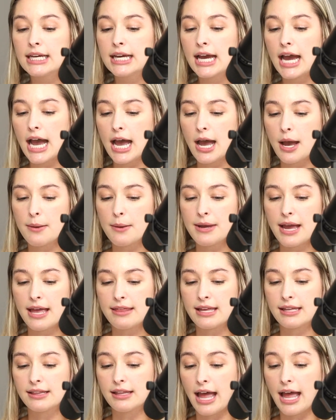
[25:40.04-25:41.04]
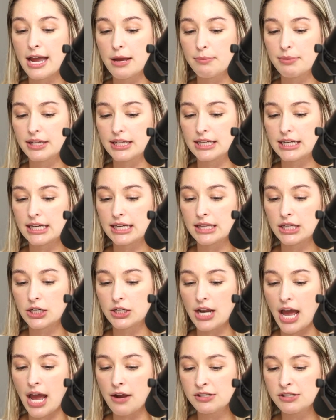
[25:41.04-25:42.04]
And then liability. They're
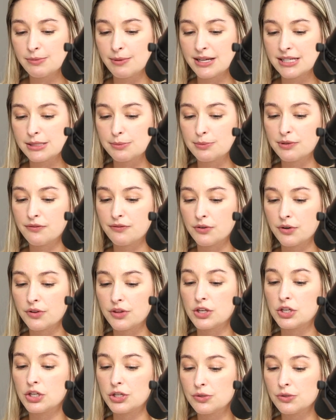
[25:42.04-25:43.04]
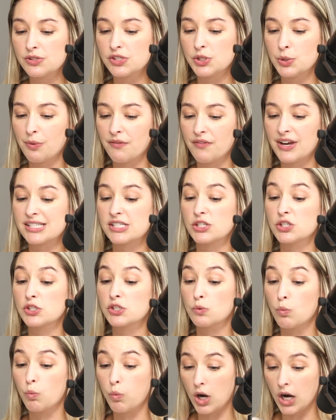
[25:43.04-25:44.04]
not responsible for the new
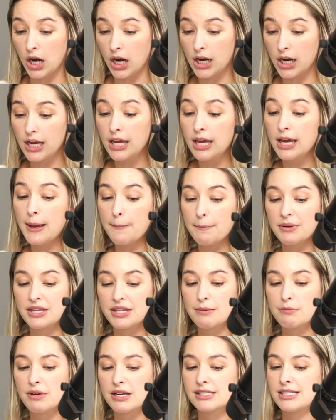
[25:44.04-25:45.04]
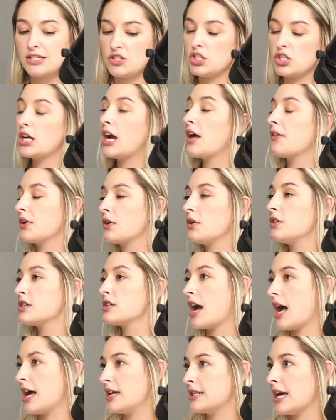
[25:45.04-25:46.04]
supervisor's work, but they must ensure ethical
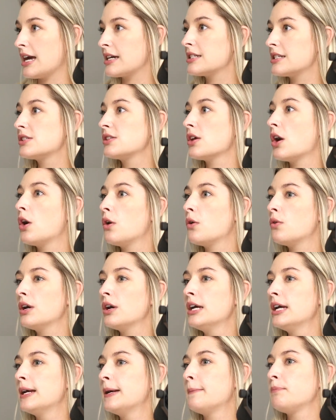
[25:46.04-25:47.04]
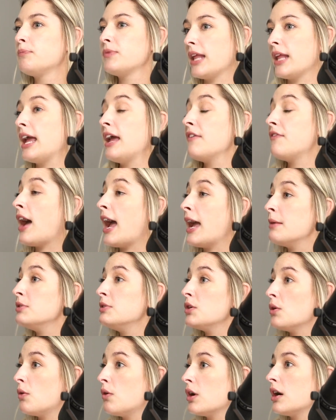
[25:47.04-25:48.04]
conduct. So if I'm
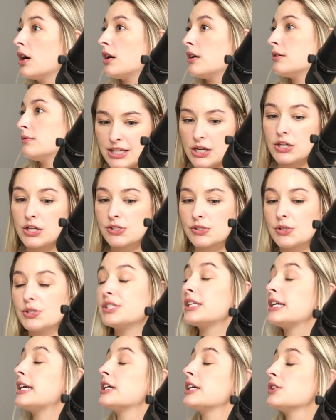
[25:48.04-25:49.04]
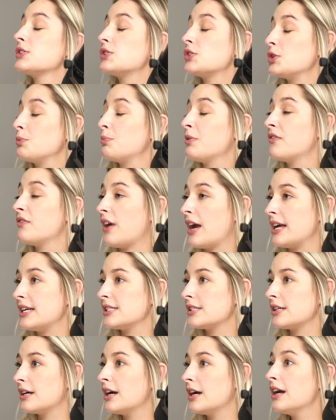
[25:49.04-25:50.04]
your consulting
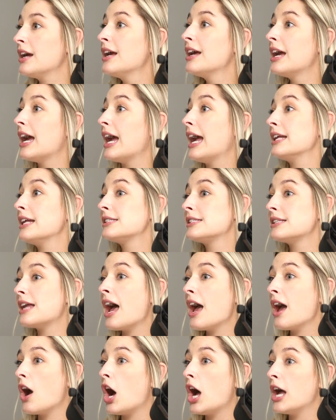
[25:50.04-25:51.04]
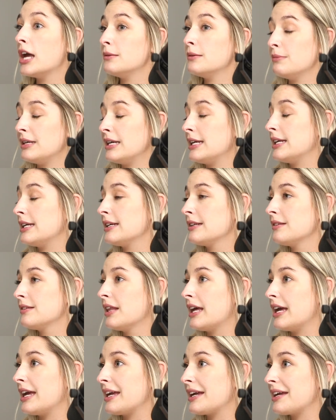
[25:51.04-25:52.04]
supervisor, it's not on me,
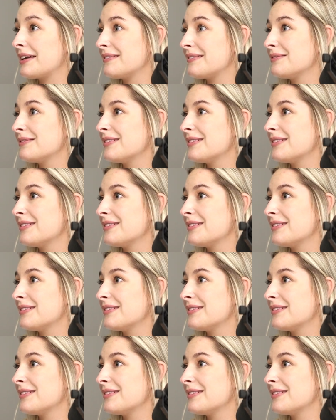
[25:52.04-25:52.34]
like,